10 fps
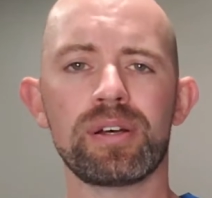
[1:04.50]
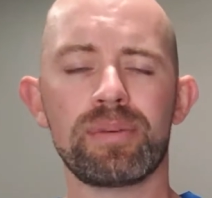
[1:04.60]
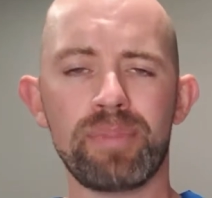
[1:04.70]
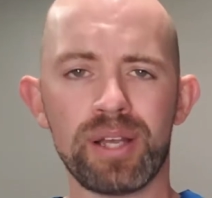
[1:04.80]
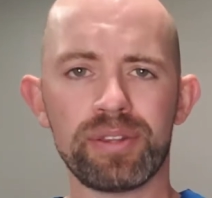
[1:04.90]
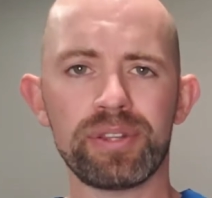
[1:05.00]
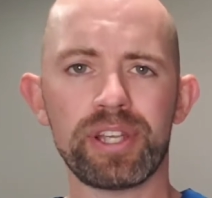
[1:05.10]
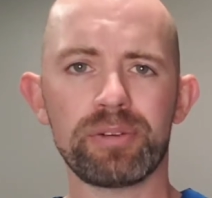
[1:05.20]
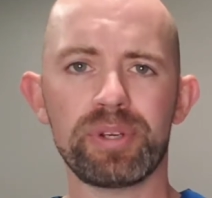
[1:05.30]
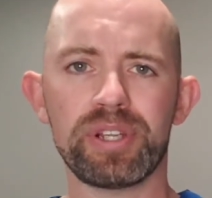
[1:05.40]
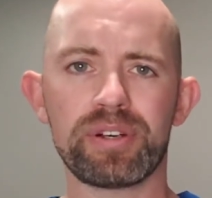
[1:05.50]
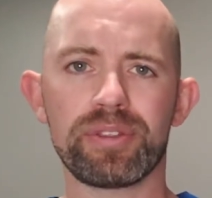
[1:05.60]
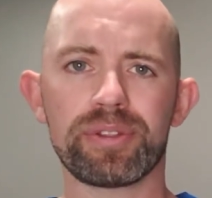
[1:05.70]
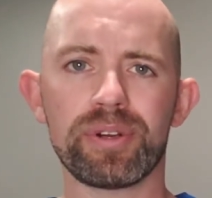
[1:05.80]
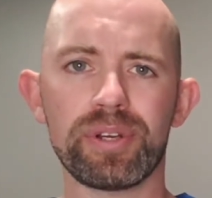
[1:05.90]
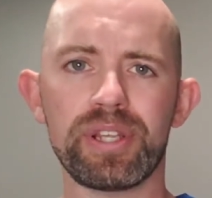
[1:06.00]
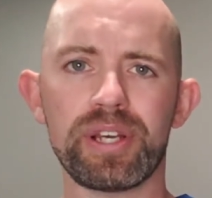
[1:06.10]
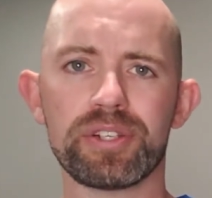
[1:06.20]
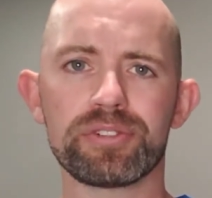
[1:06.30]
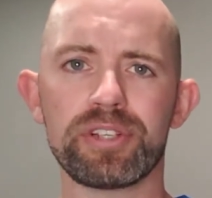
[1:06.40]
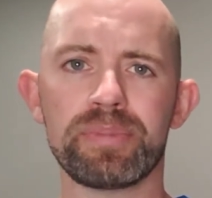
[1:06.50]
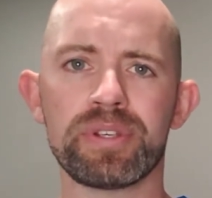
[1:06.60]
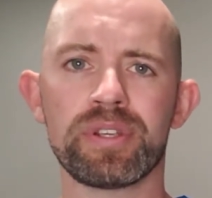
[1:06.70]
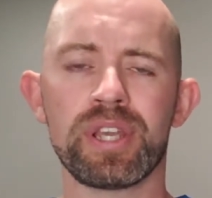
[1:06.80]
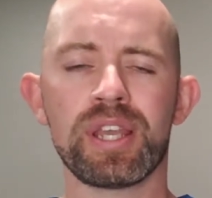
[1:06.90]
A month later, we did our third DI treatment.